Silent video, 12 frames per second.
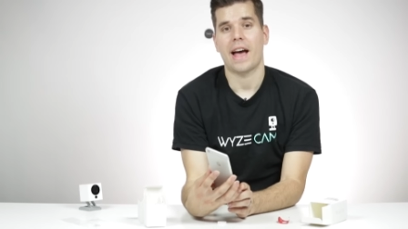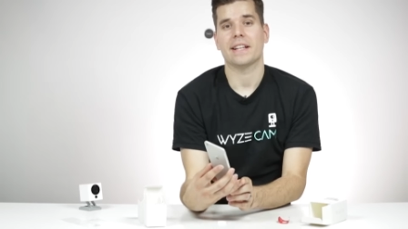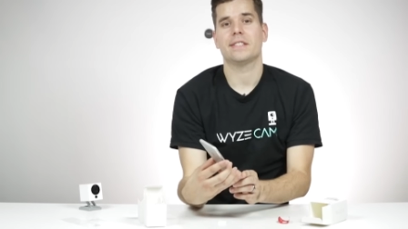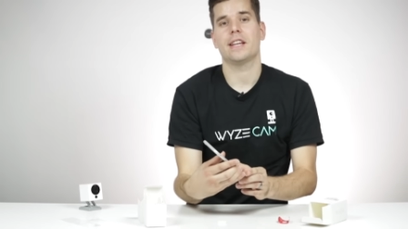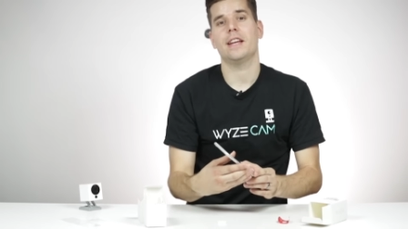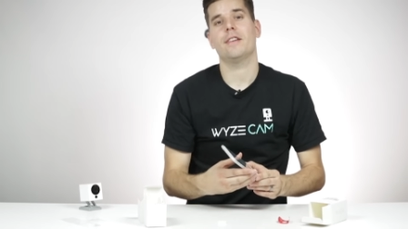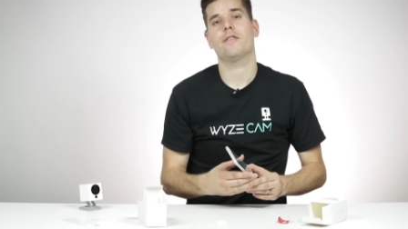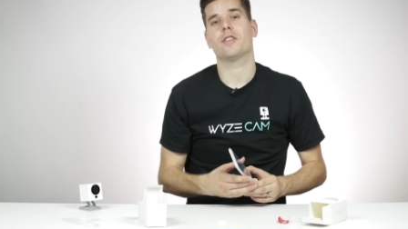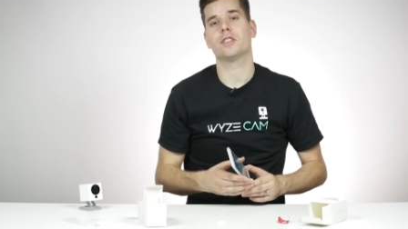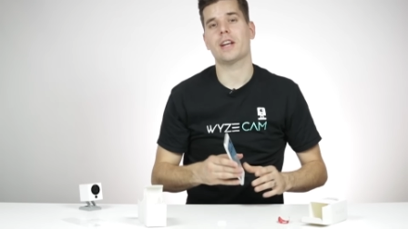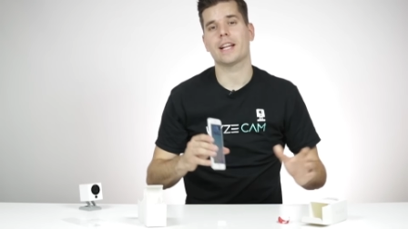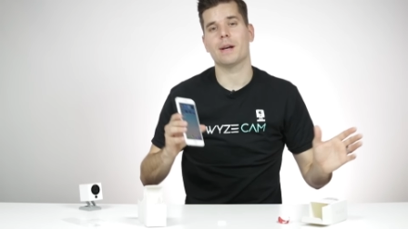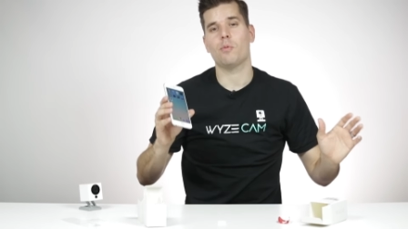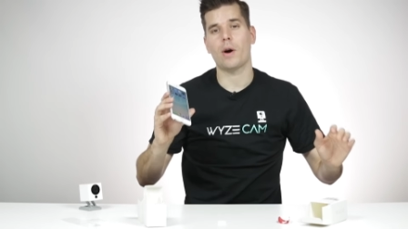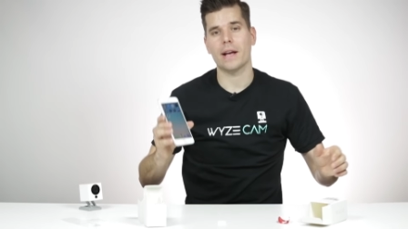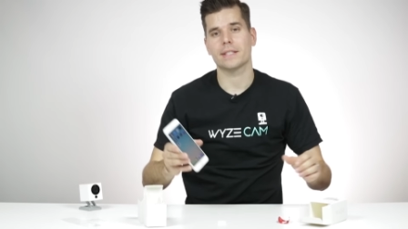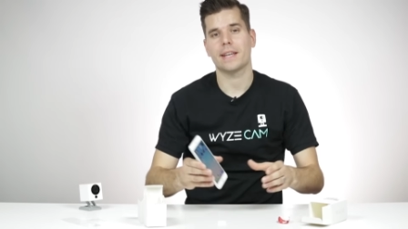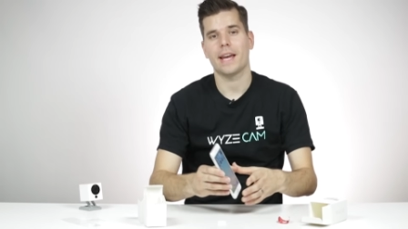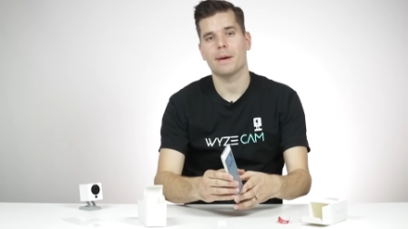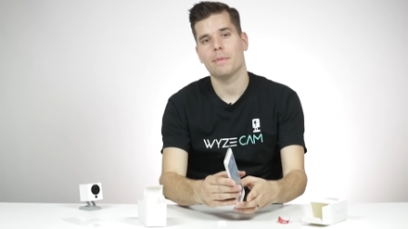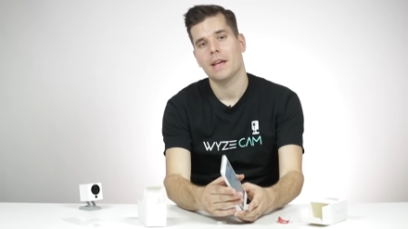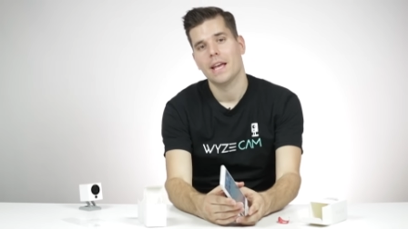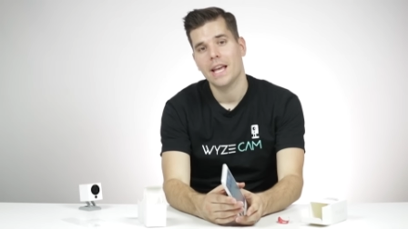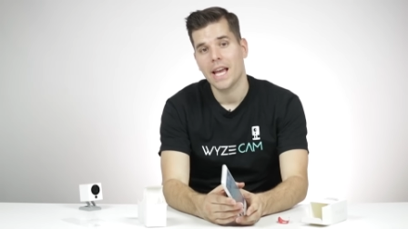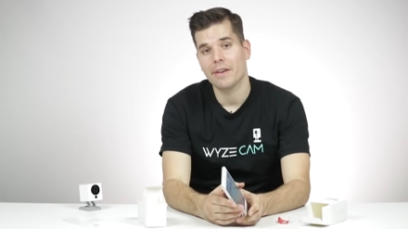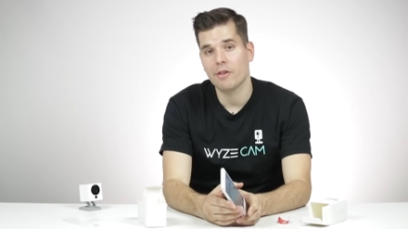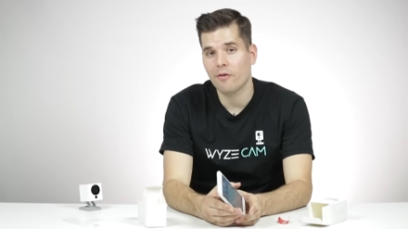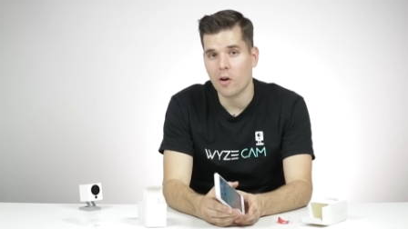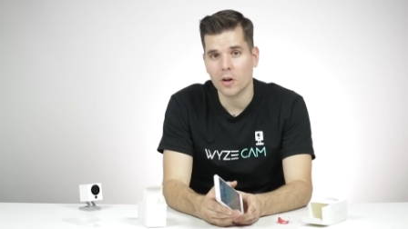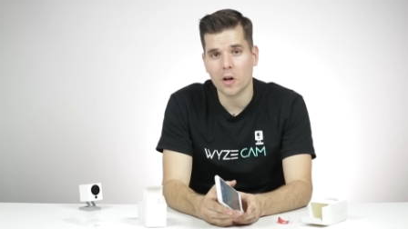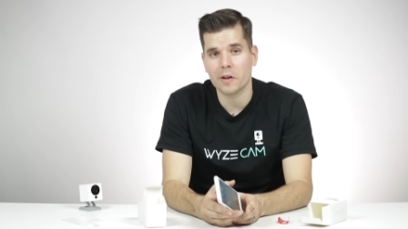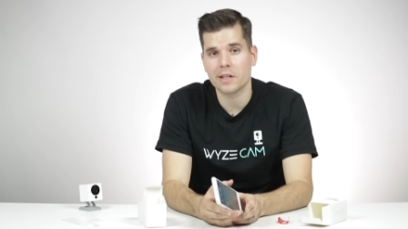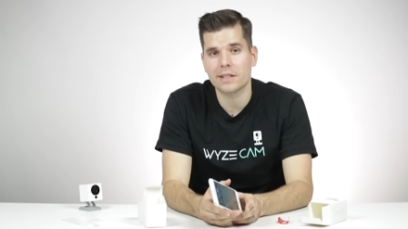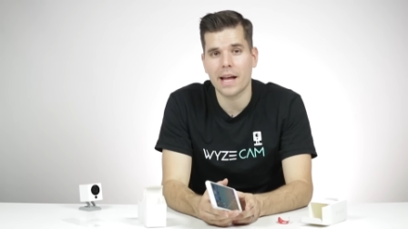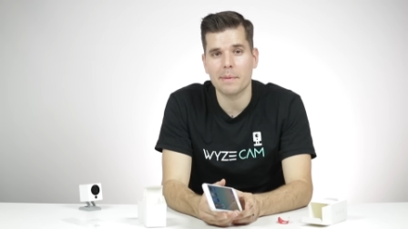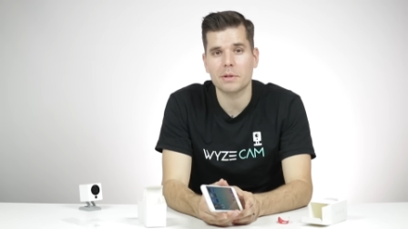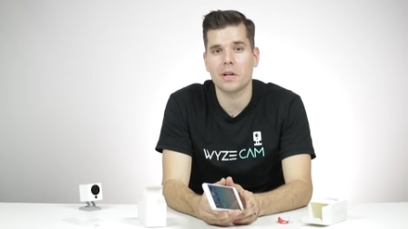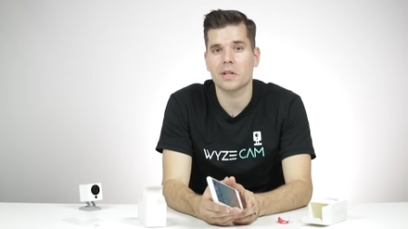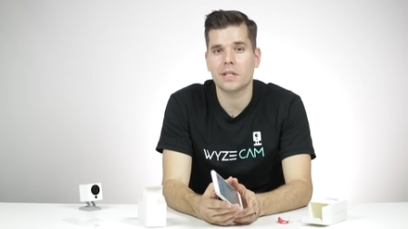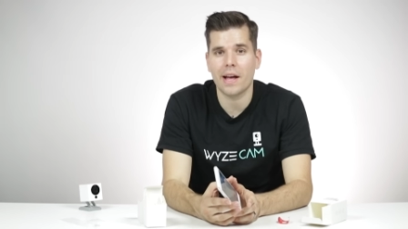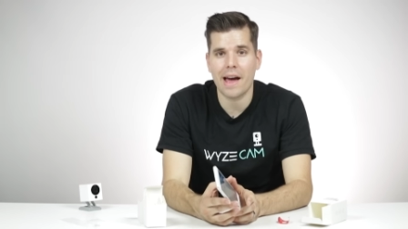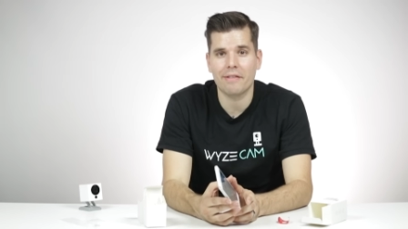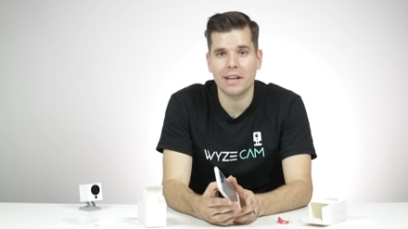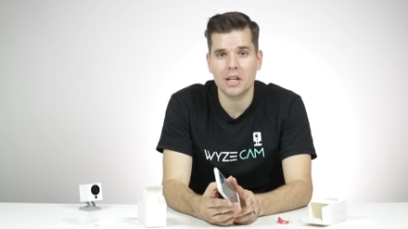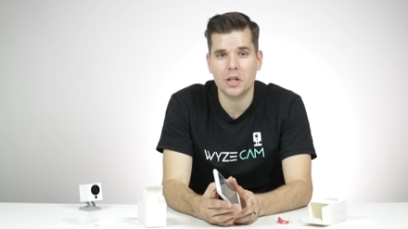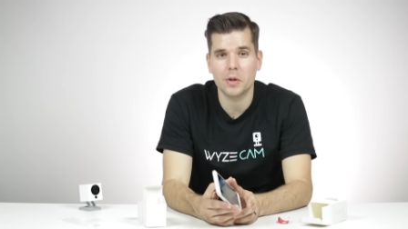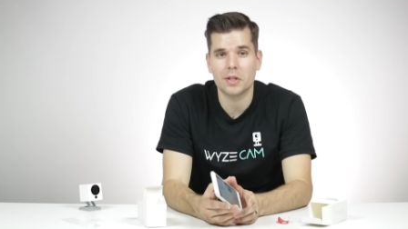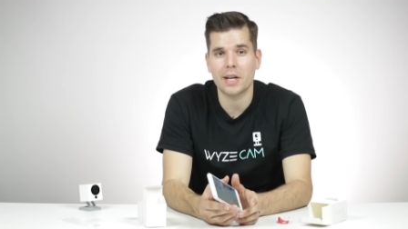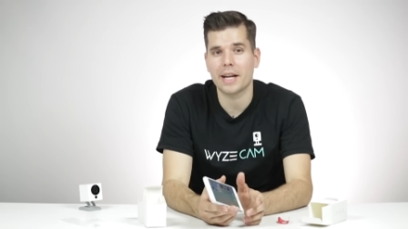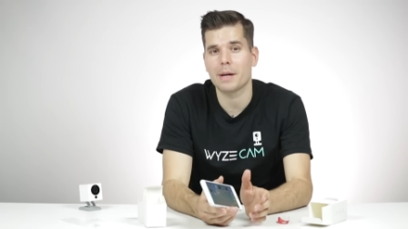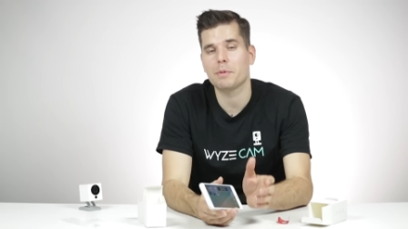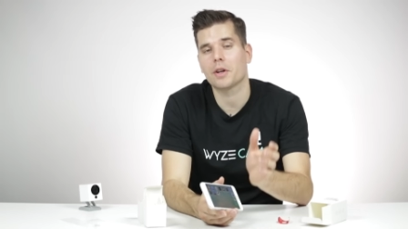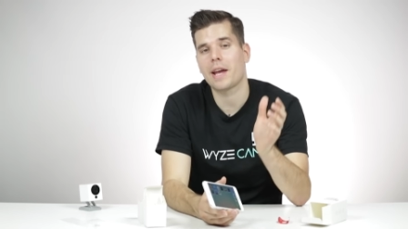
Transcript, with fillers: that's it for setting up Wyzecam. If you followed all these steps and you're still having issues setting up your